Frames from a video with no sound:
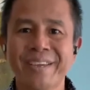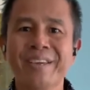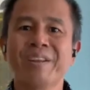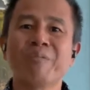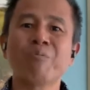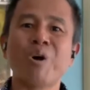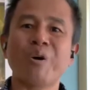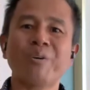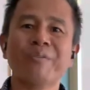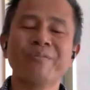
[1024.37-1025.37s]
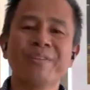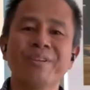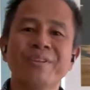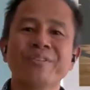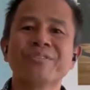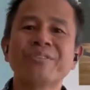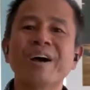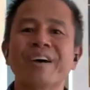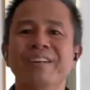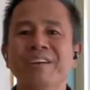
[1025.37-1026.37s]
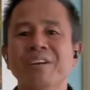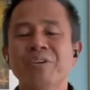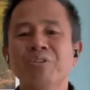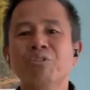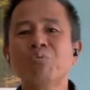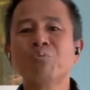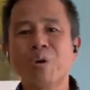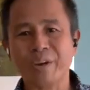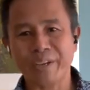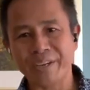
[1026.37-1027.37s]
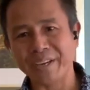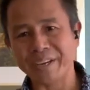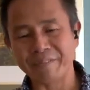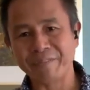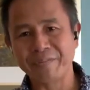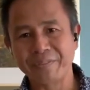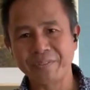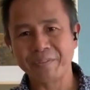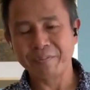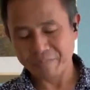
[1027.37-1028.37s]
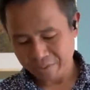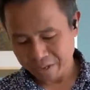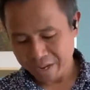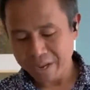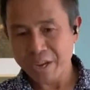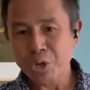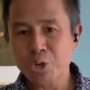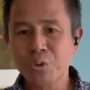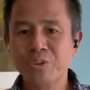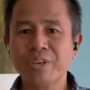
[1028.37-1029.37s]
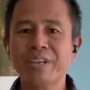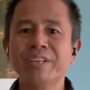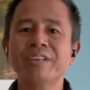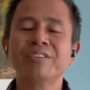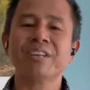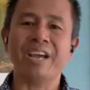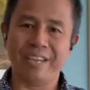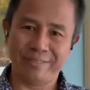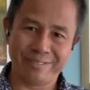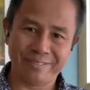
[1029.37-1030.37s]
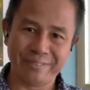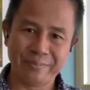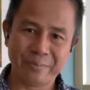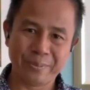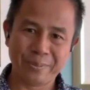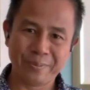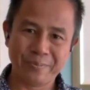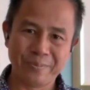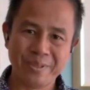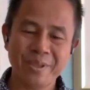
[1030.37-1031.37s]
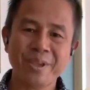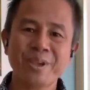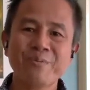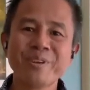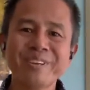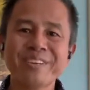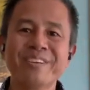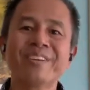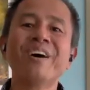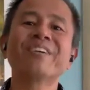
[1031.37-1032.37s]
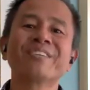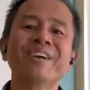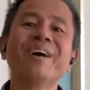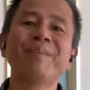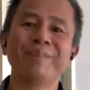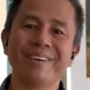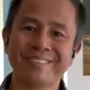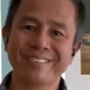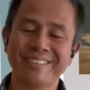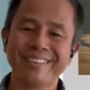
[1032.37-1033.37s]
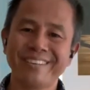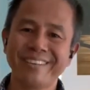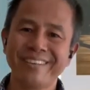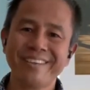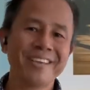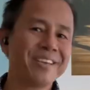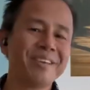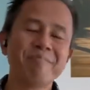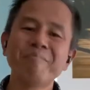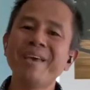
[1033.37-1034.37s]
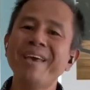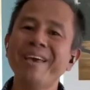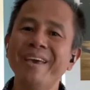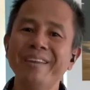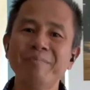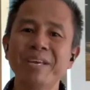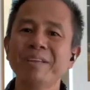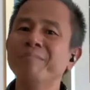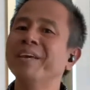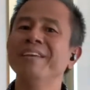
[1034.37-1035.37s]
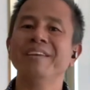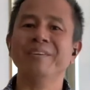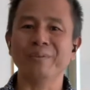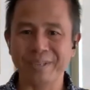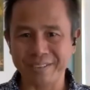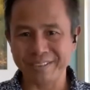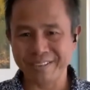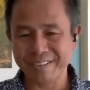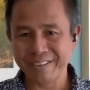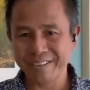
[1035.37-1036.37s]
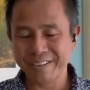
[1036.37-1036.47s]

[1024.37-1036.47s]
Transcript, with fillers: cannot walk, start to walk again. You see, in this life, we need God's help us in many, many, many areas.